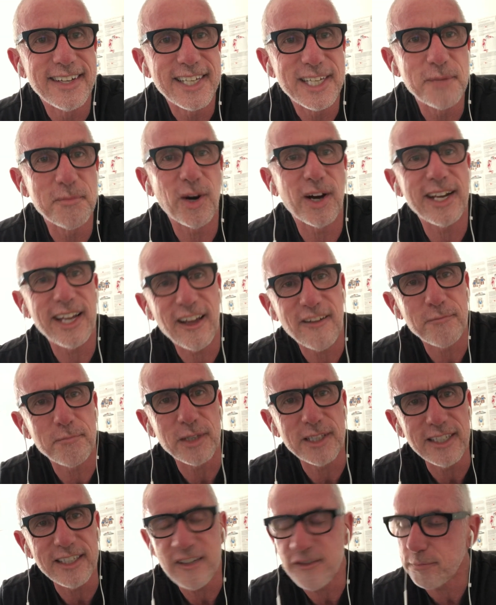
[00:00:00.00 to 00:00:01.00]
You might have
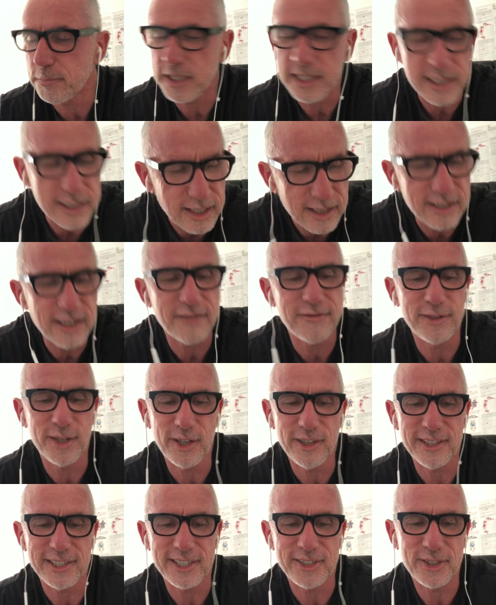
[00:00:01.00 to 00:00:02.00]
belief, but you don't have
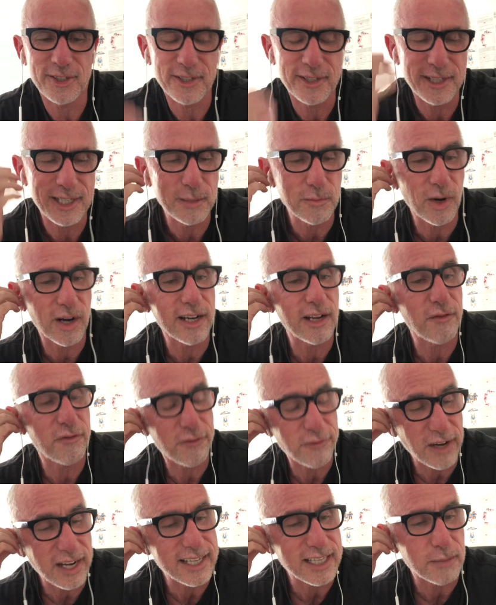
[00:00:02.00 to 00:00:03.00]
knowledge. You might have
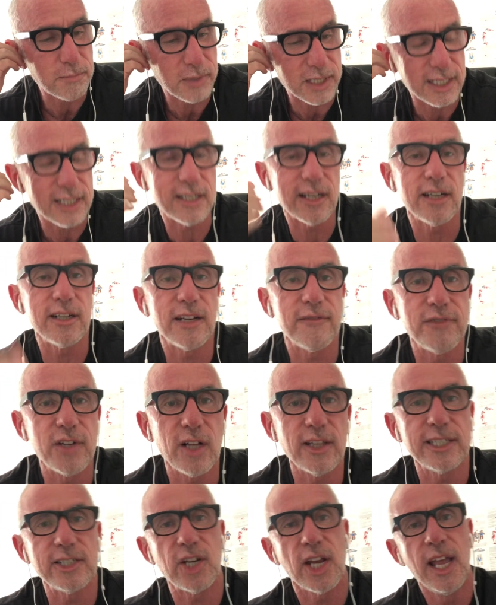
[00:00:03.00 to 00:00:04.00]
faith, but you don't have
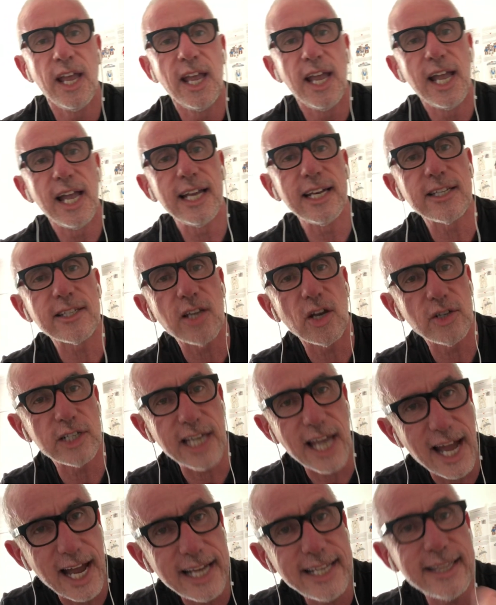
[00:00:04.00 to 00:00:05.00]
knowledge. And it's
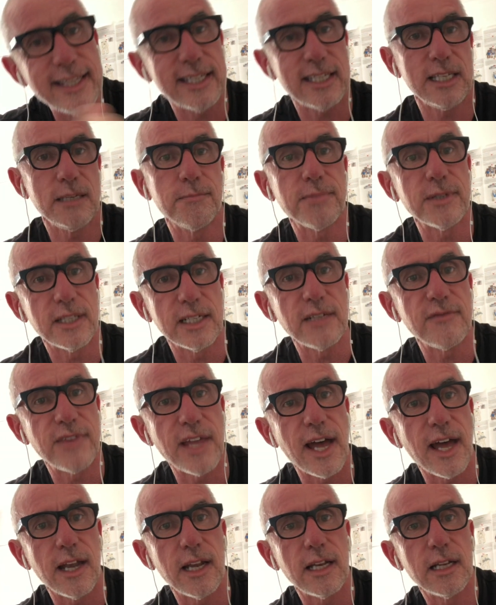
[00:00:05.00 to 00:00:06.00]
okay that you believe
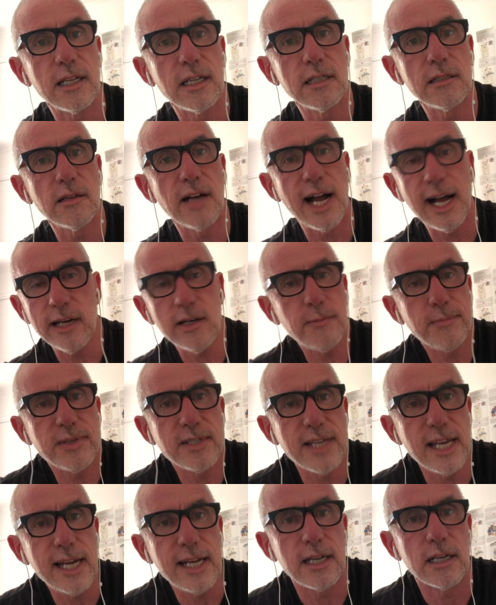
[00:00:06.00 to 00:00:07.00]
that.
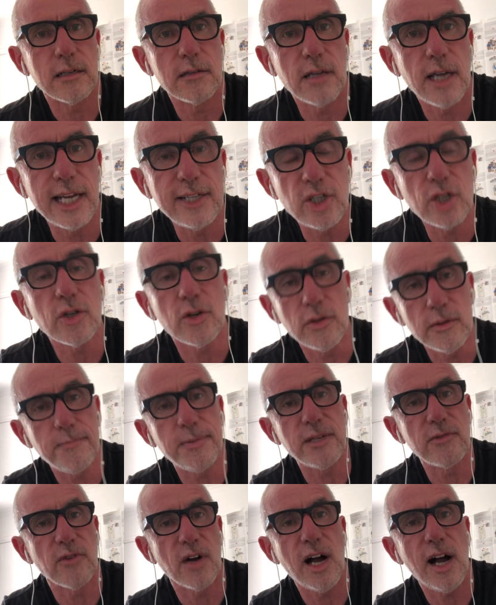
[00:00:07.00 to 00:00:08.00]
100%. And you could
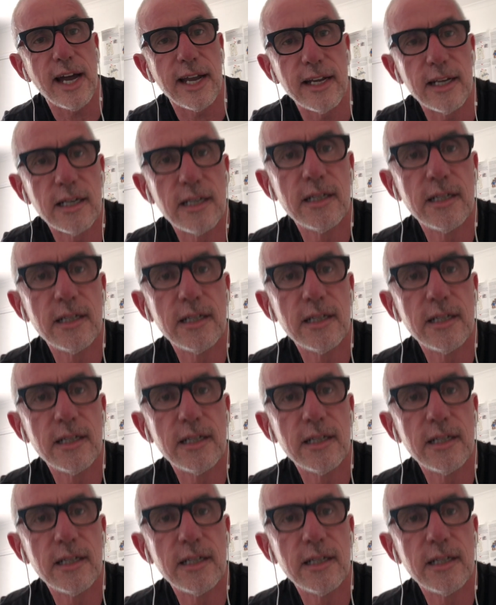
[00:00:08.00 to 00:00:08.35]
be right.